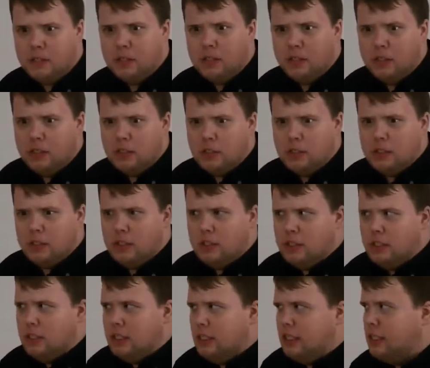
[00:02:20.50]

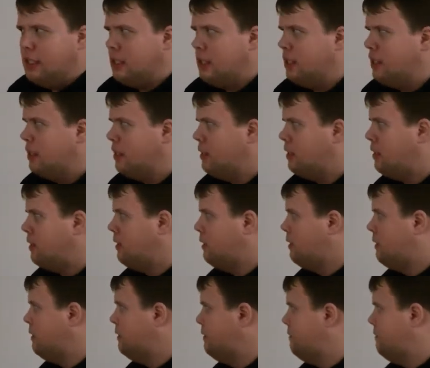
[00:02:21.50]
Nothing is said.